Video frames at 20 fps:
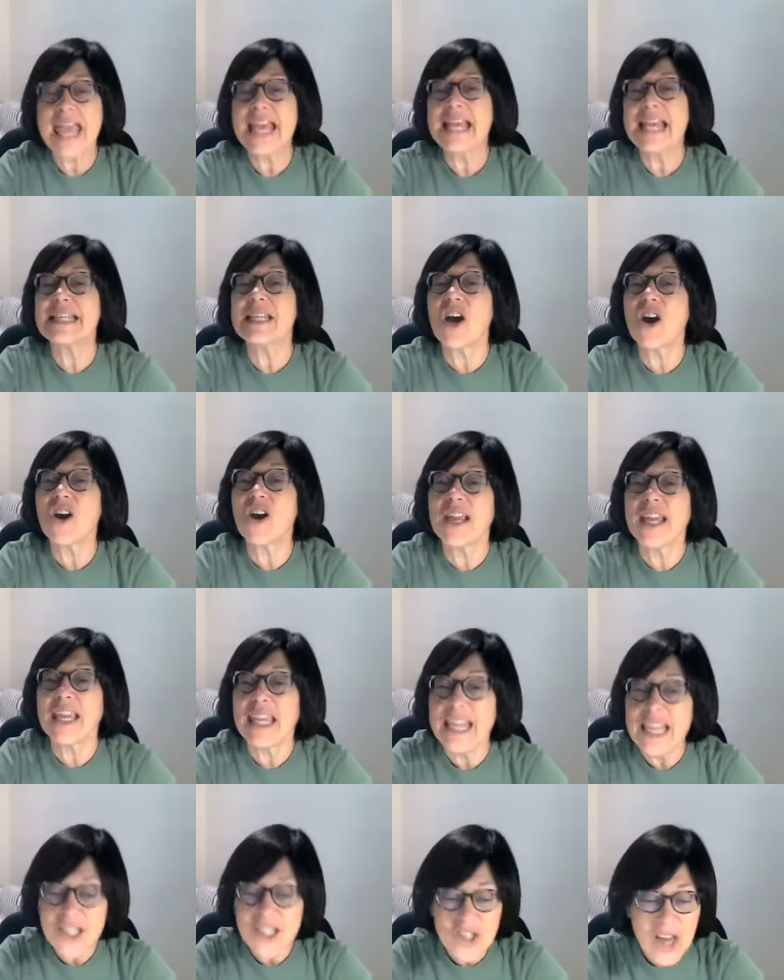is our
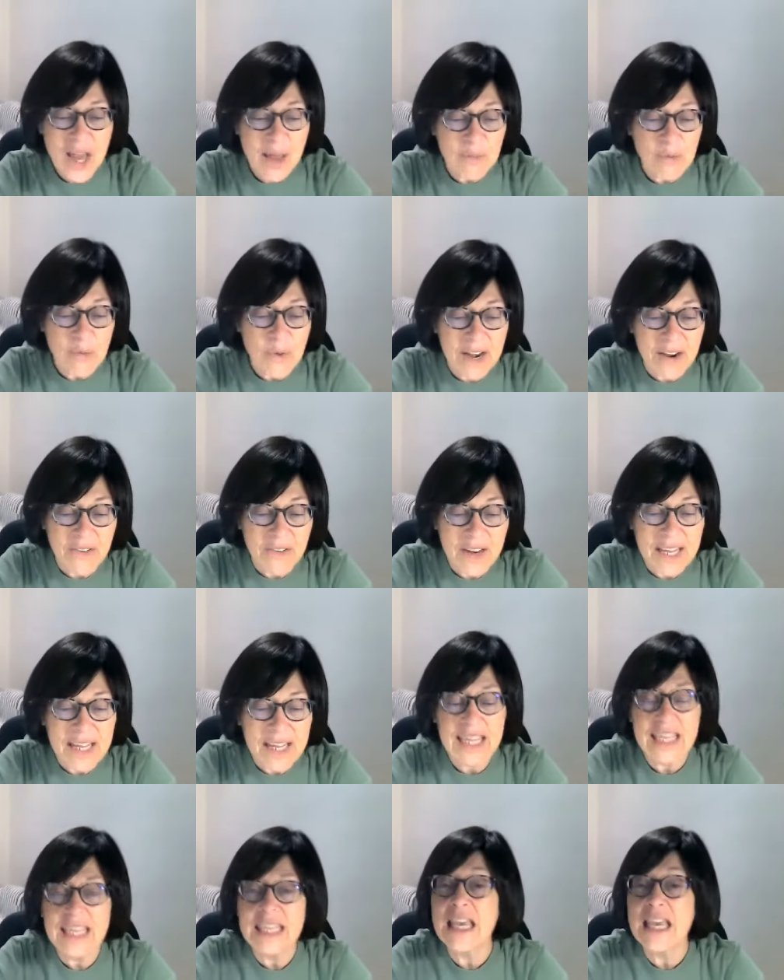hijab
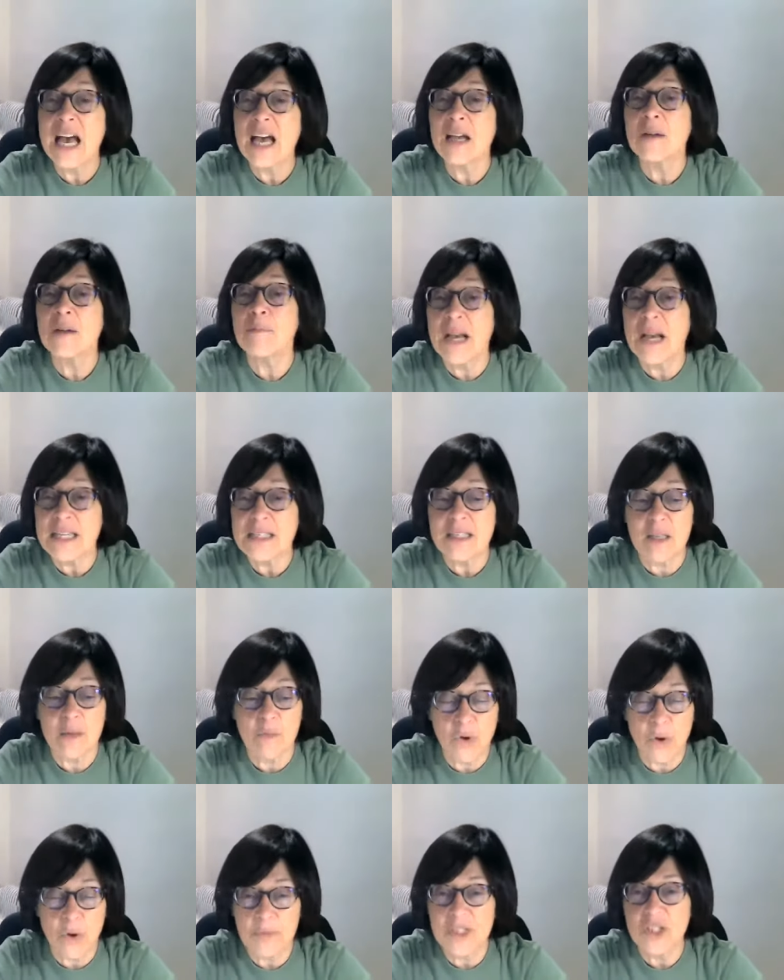wearing young
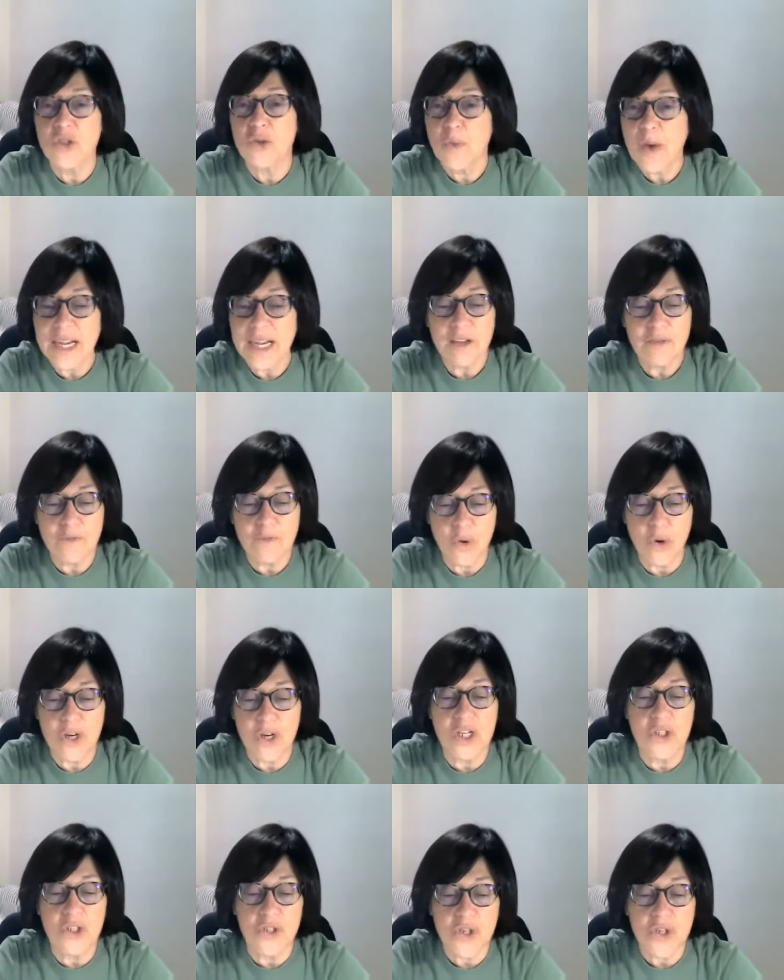Muslim woman, 24
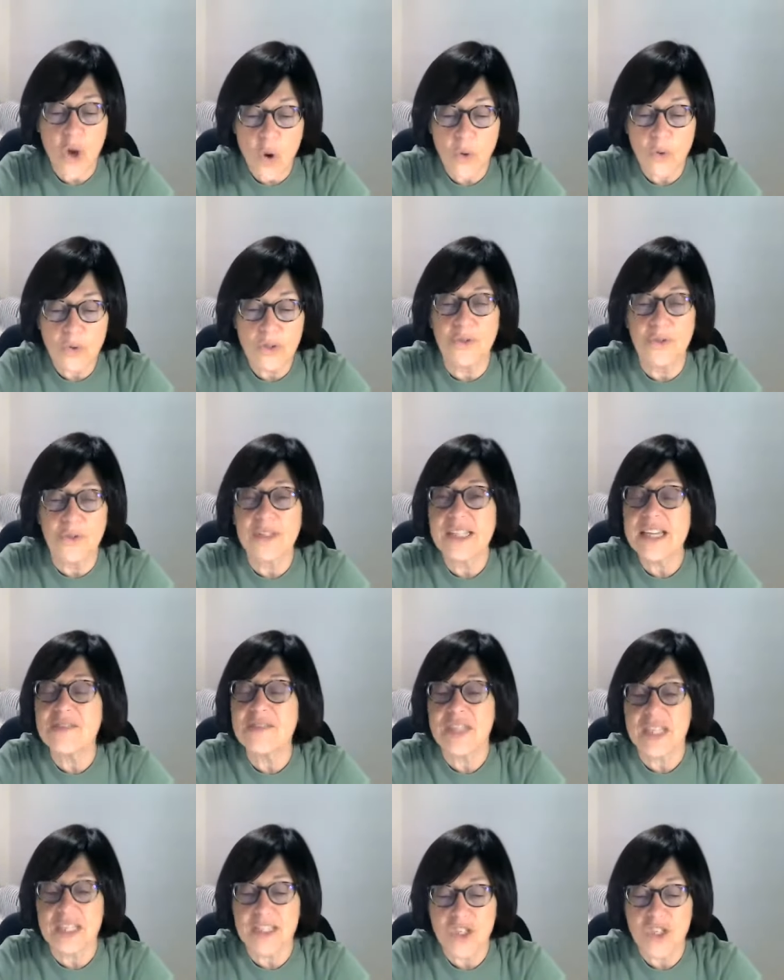years old, who
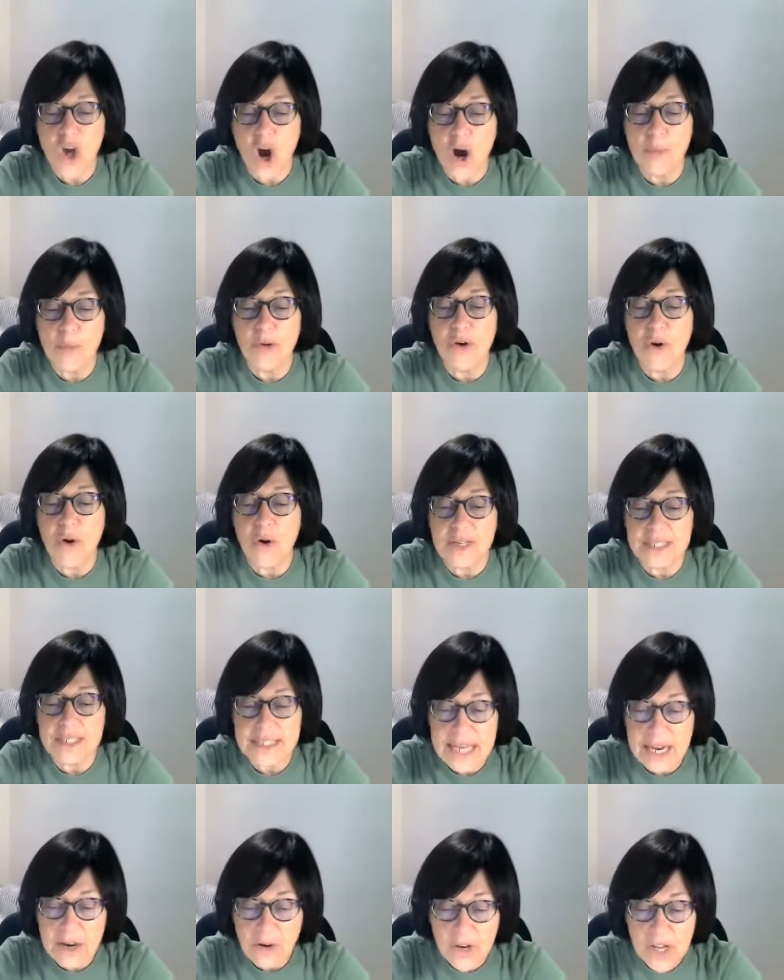lives in Scarborough,
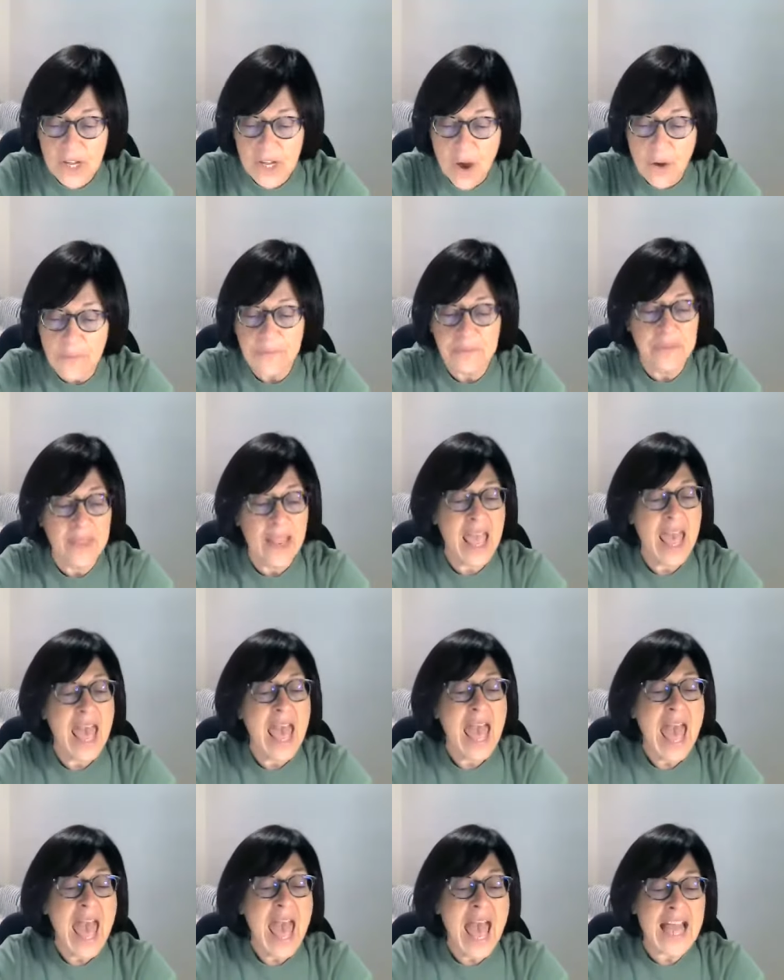Ontario.
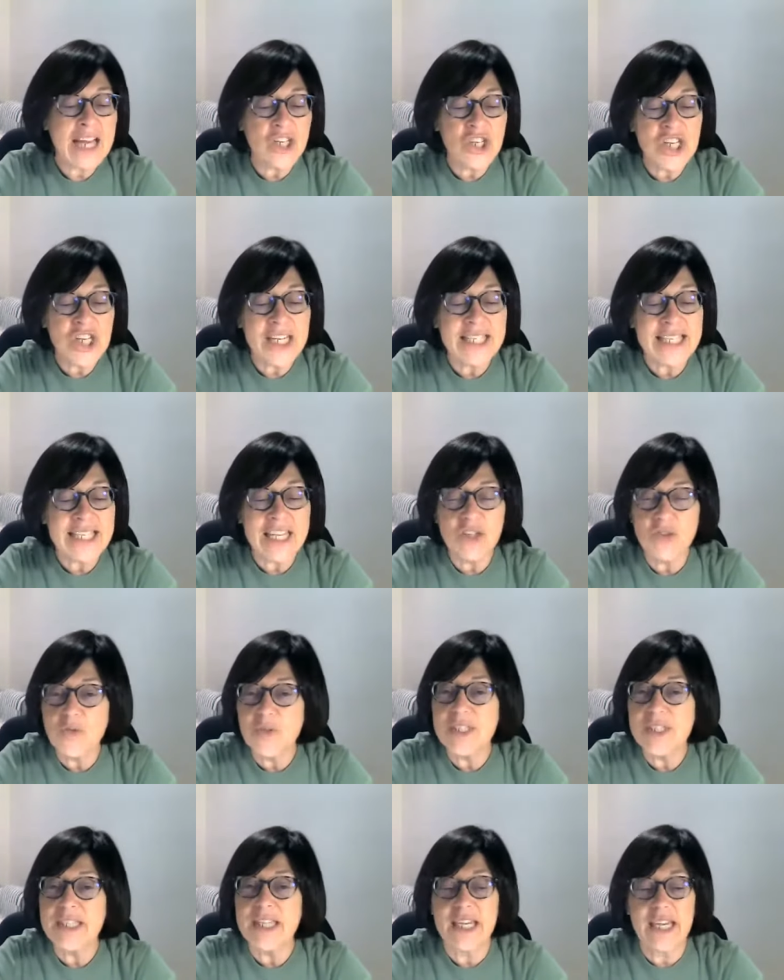And she is
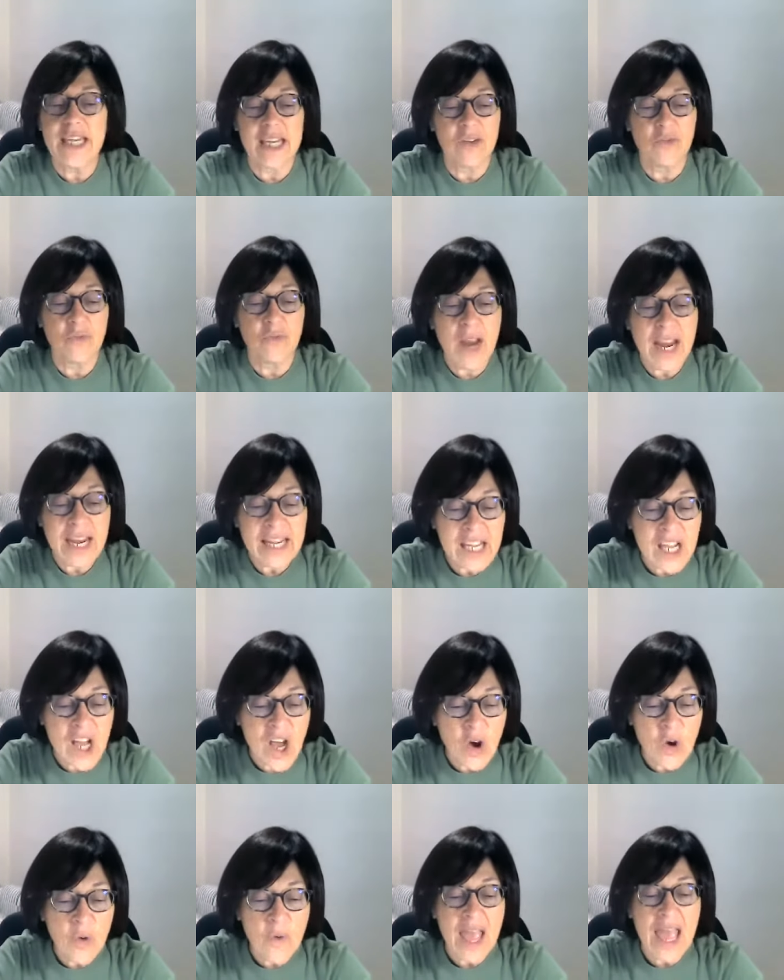interested in
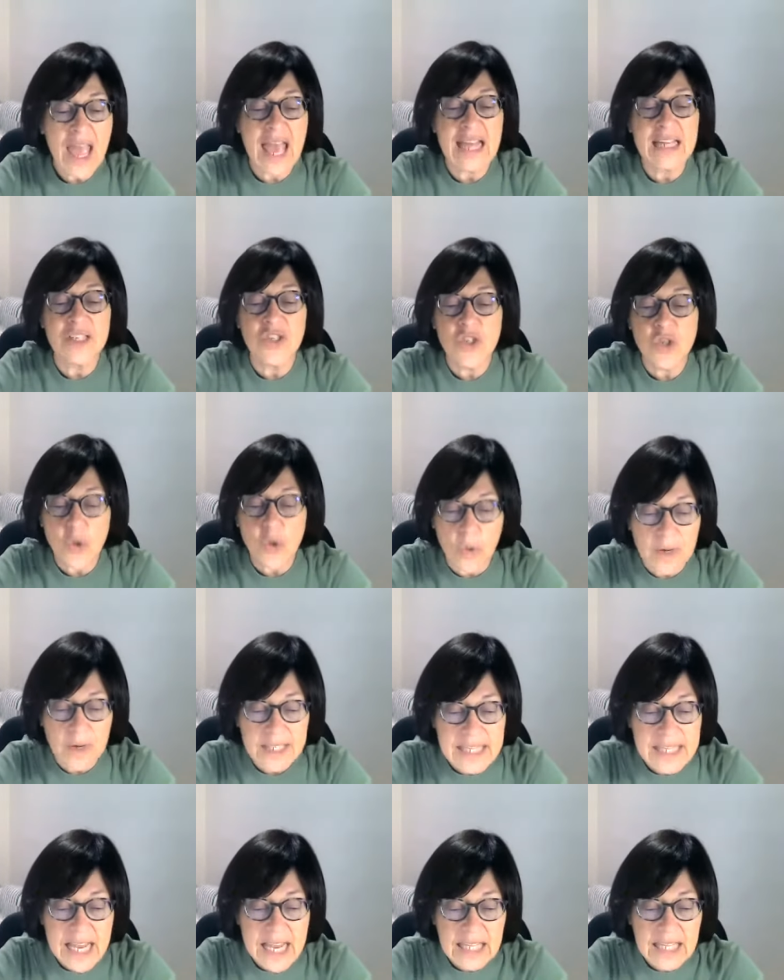radio and
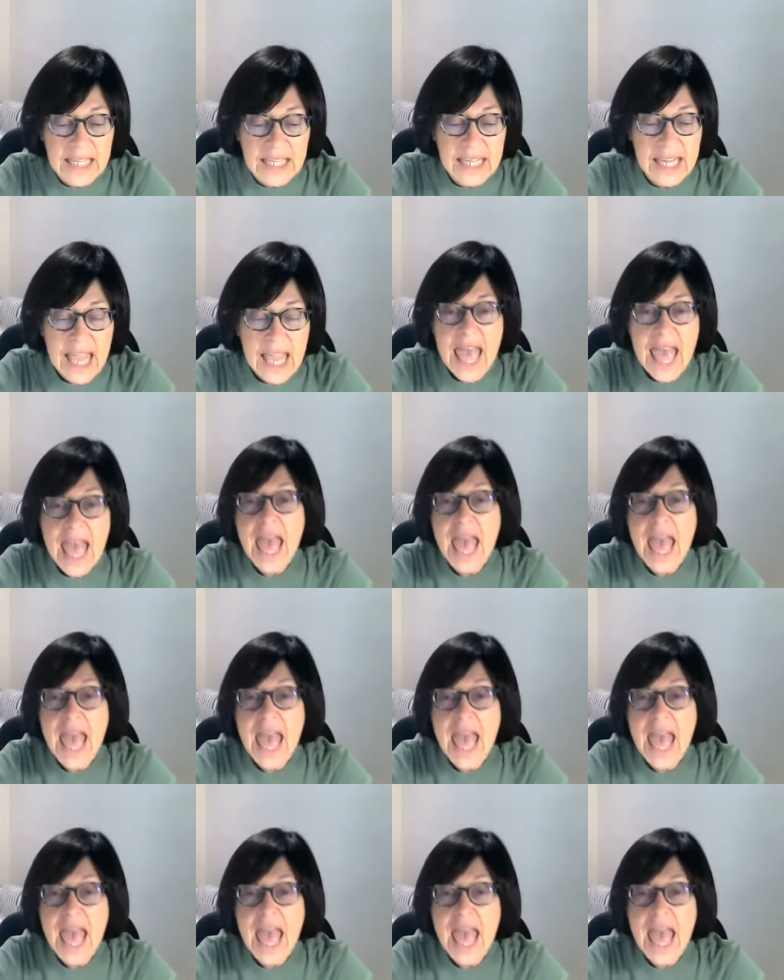storytelling.